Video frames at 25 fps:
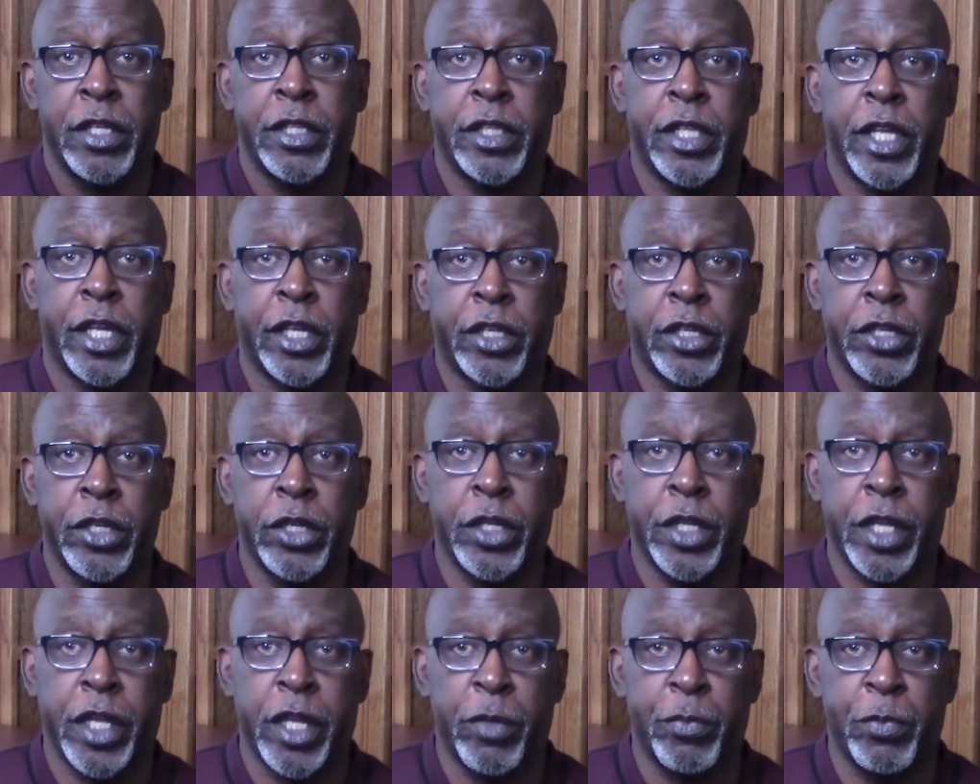that
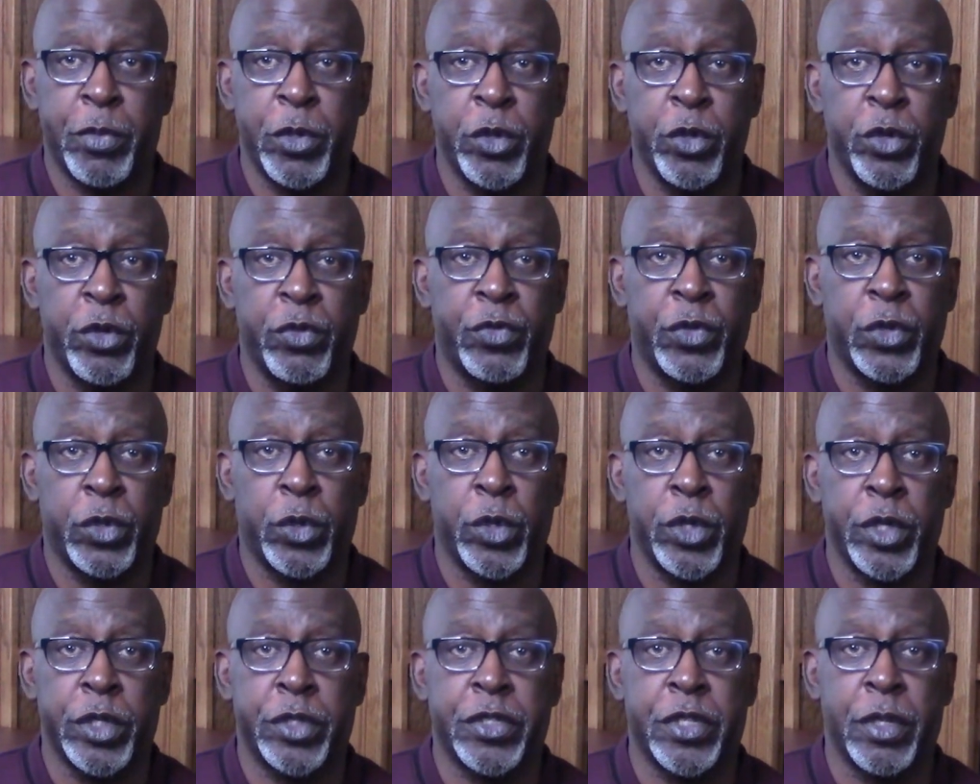could help you
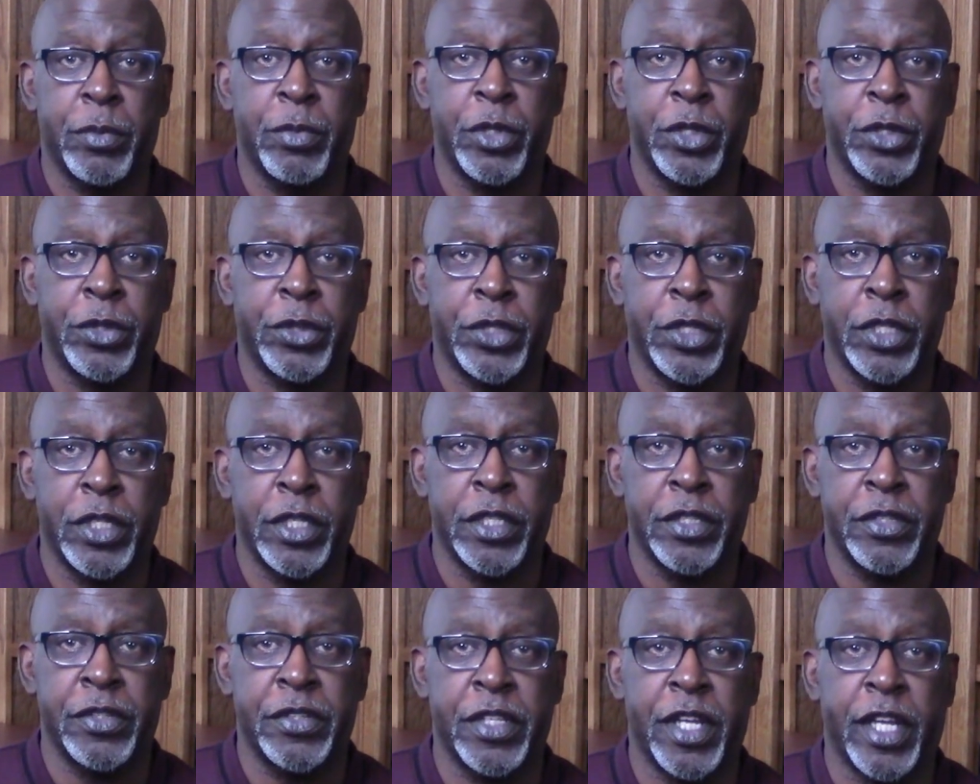avoid some of the things